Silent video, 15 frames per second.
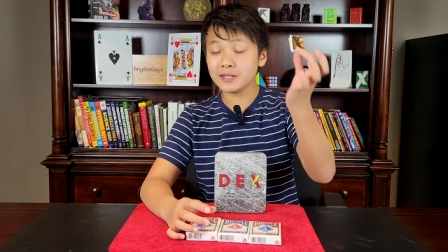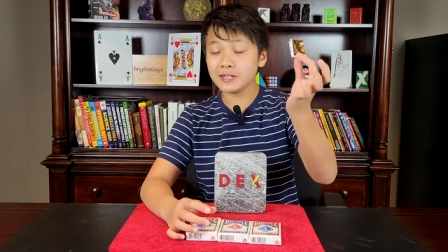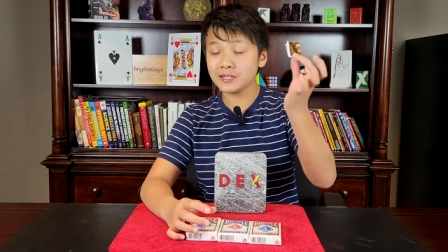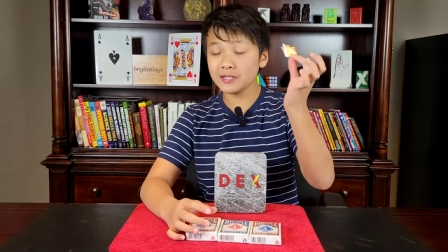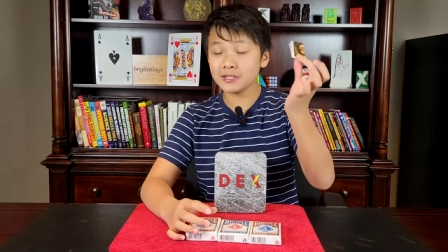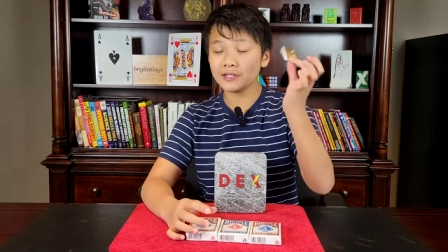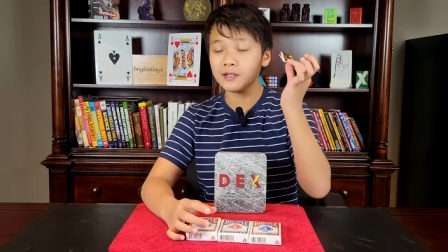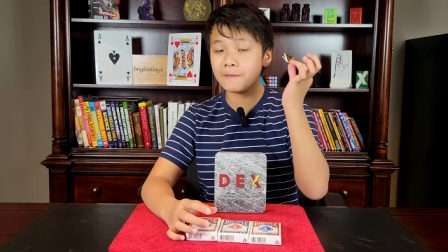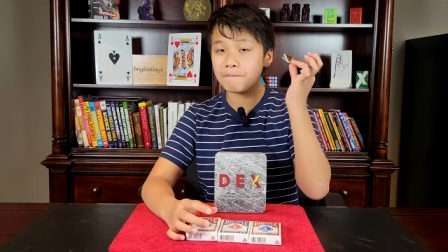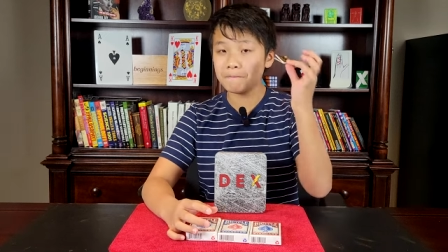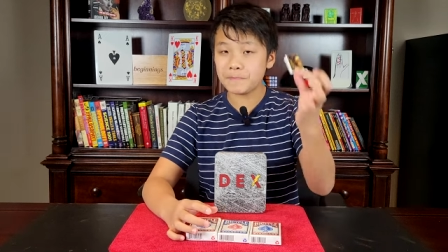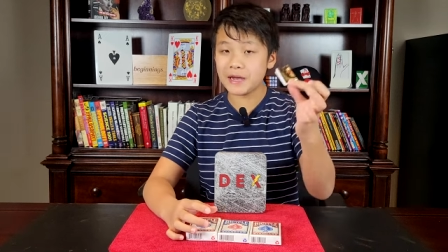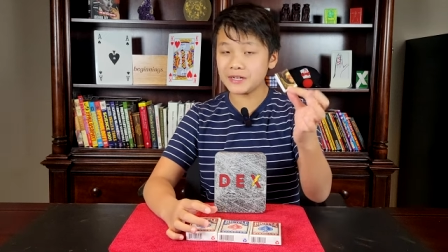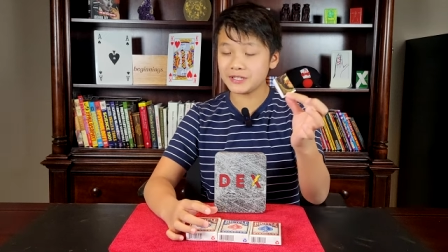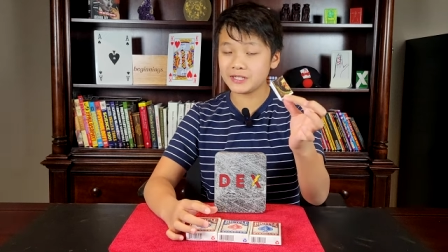This is the
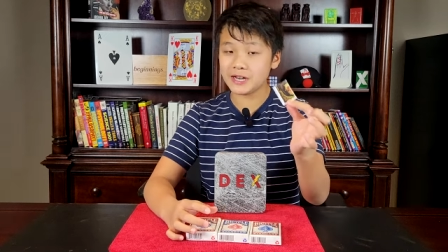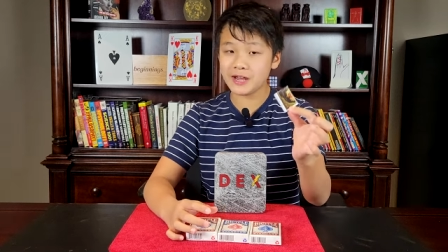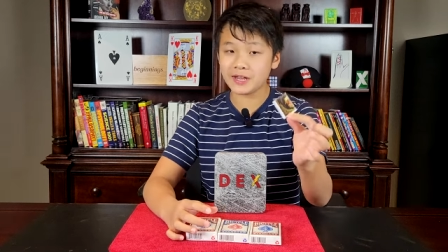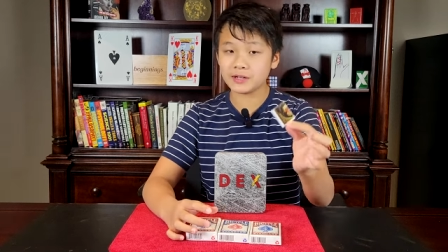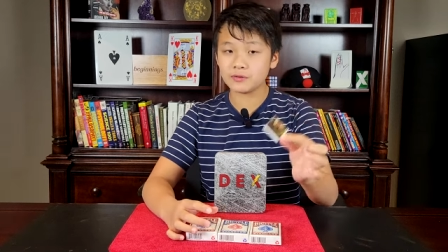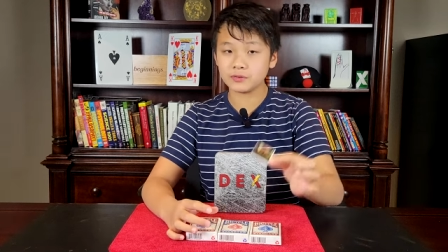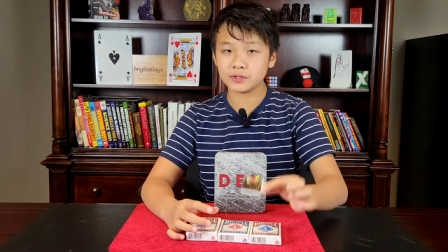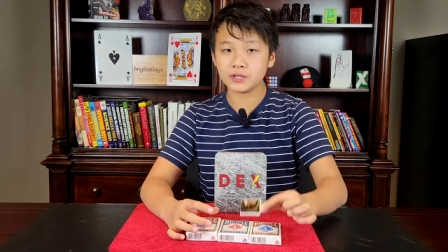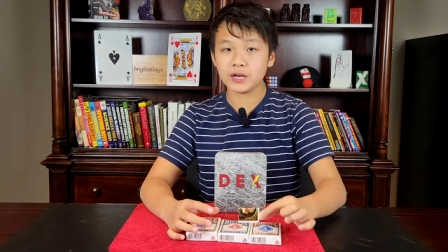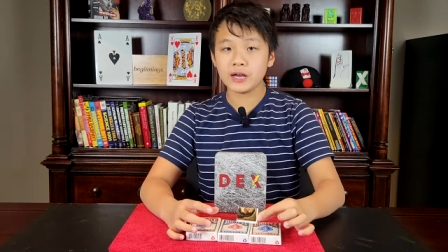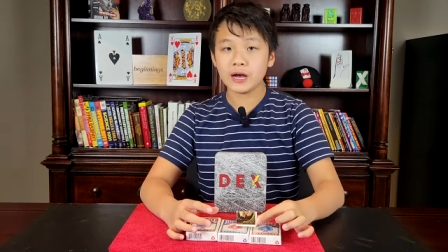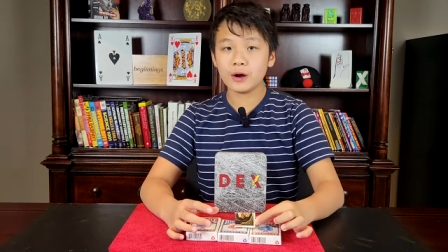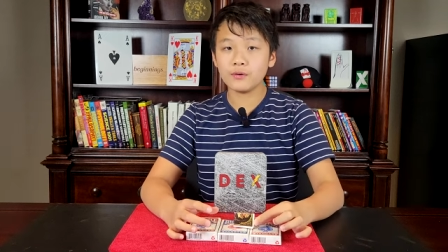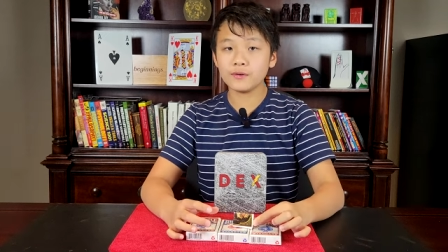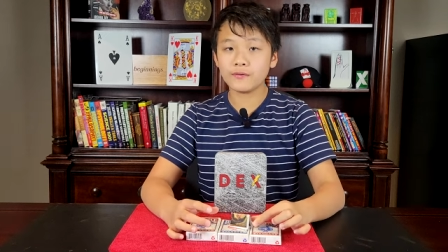best angles
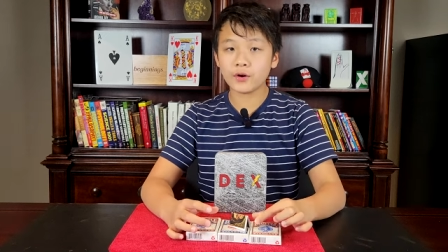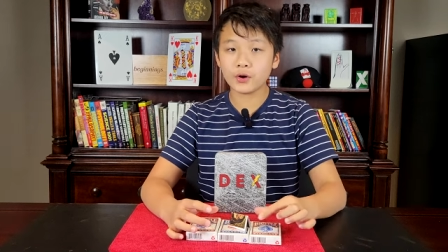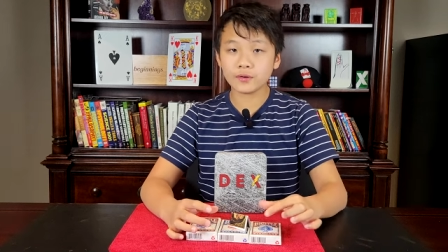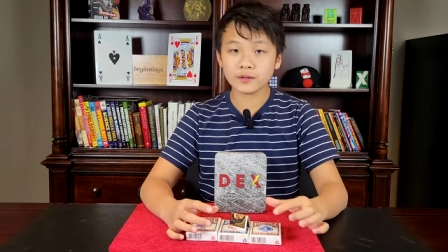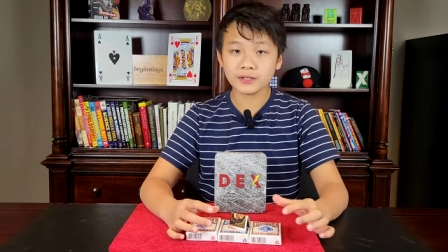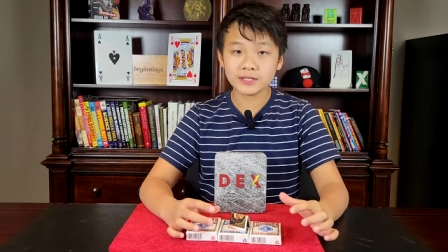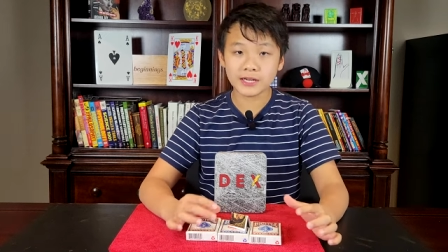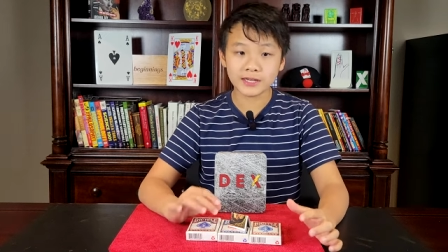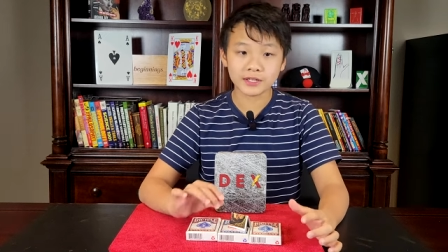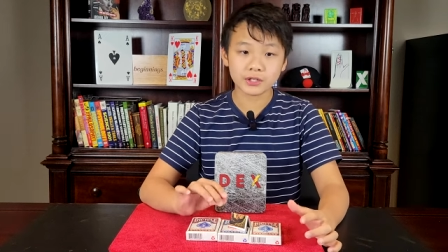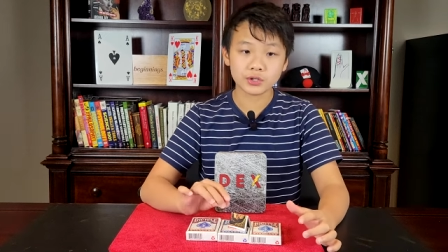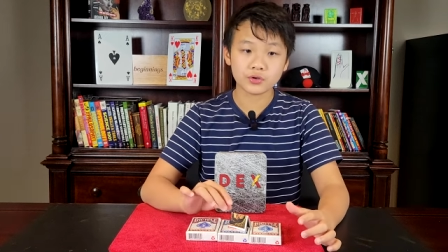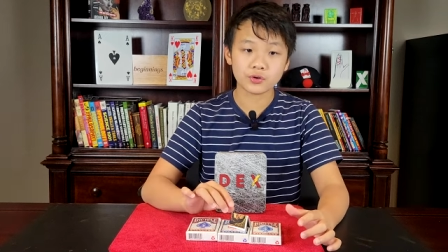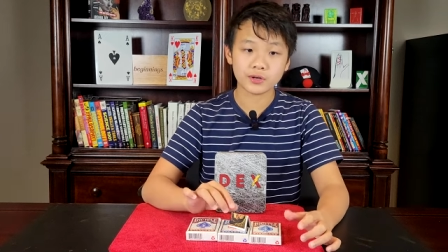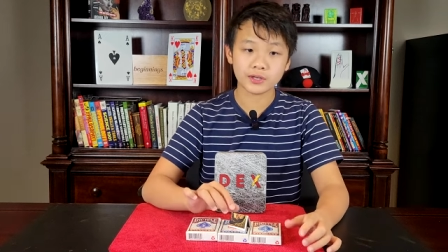out of all the
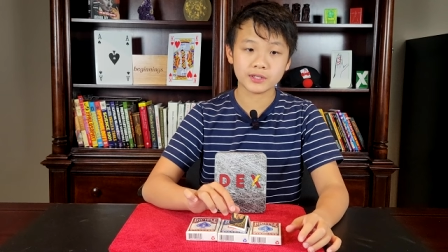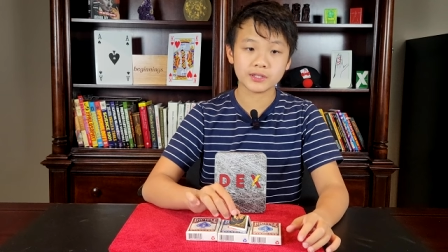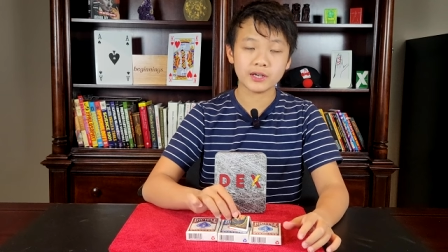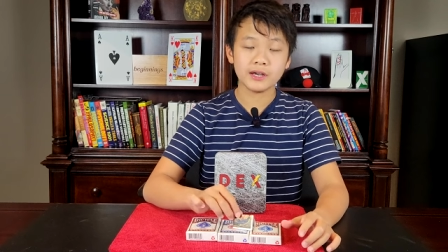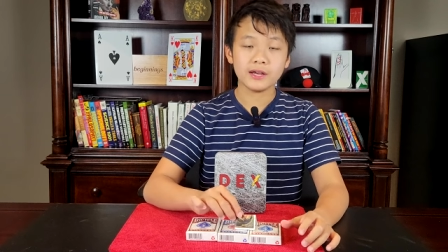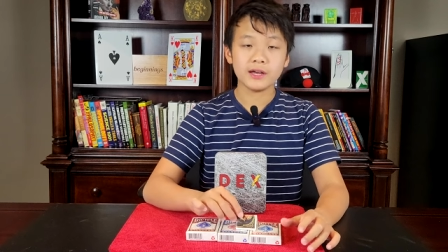dex tricks